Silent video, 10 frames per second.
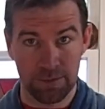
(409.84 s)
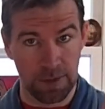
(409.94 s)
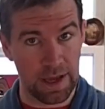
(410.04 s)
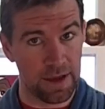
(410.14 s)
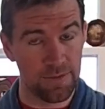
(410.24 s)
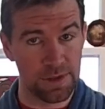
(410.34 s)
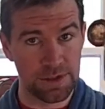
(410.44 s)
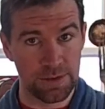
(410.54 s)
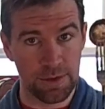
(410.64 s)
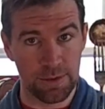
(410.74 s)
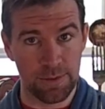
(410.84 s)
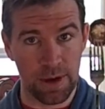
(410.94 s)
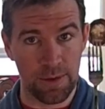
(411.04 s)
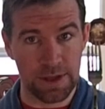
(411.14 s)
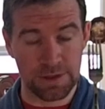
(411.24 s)
like I've been doing with
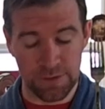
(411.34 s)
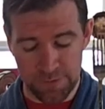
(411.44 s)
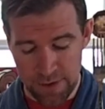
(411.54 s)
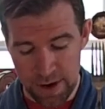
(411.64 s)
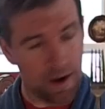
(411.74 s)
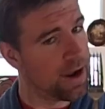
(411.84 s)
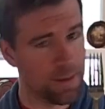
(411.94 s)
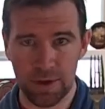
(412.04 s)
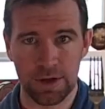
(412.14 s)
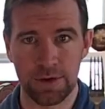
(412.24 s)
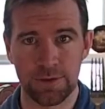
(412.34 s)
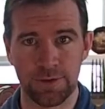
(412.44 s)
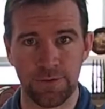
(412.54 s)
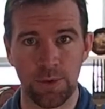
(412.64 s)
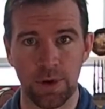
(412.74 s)
my wet so far, I'm going to use
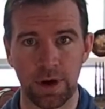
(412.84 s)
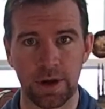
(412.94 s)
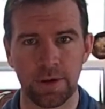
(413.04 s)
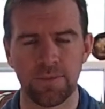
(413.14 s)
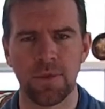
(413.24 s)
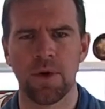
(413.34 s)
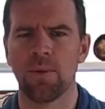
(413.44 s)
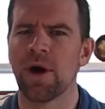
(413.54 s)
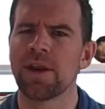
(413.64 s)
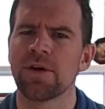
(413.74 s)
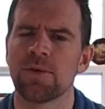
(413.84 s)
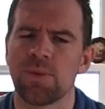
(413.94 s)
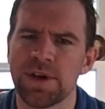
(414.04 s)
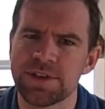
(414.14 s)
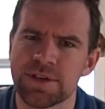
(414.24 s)
a fork. Why not a
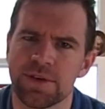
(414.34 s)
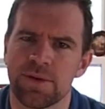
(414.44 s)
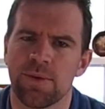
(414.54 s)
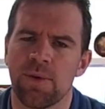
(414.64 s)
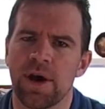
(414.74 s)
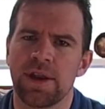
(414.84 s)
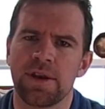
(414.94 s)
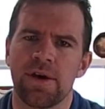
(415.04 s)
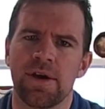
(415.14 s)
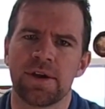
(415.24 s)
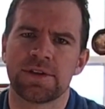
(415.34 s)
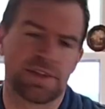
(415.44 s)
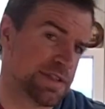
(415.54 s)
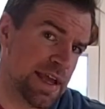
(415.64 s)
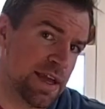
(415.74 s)
whisk? Why not a
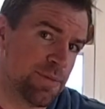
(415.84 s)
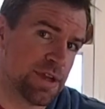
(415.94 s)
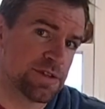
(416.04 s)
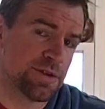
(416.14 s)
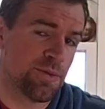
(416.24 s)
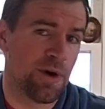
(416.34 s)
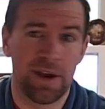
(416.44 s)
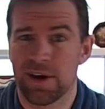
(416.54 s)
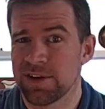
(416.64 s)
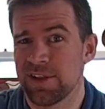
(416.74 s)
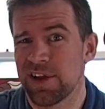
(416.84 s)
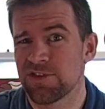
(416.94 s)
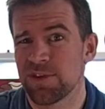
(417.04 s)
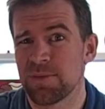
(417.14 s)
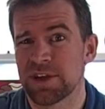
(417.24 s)
stand mixer? Why not an
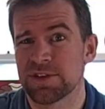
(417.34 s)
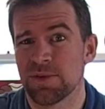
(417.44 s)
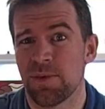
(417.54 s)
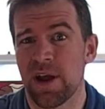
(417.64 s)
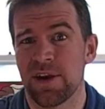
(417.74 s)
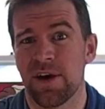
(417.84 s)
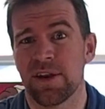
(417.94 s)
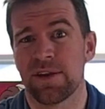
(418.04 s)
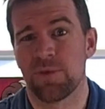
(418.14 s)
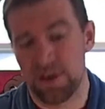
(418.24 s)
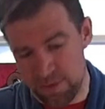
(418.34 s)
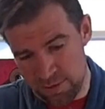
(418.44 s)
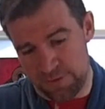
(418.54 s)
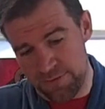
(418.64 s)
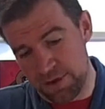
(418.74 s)
electric mixer? Why not one of
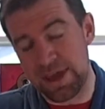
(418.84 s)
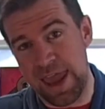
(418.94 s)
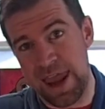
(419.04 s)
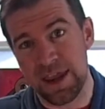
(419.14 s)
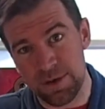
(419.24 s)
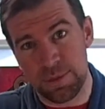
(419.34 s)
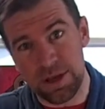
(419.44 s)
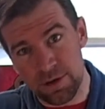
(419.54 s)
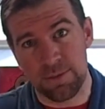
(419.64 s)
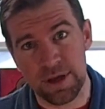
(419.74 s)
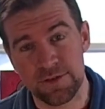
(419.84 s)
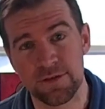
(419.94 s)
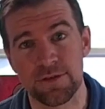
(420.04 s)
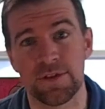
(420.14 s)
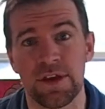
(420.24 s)
those funky hand beater
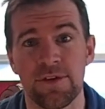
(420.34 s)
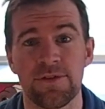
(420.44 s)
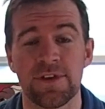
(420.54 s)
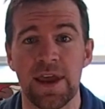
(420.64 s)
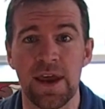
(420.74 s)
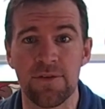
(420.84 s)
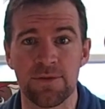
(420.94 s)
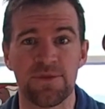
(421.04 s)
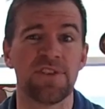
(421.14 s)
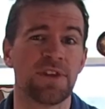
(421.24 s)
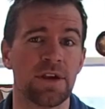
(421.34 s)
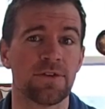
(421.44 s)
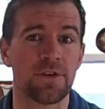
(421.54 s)
mixers that you used to have from 50 years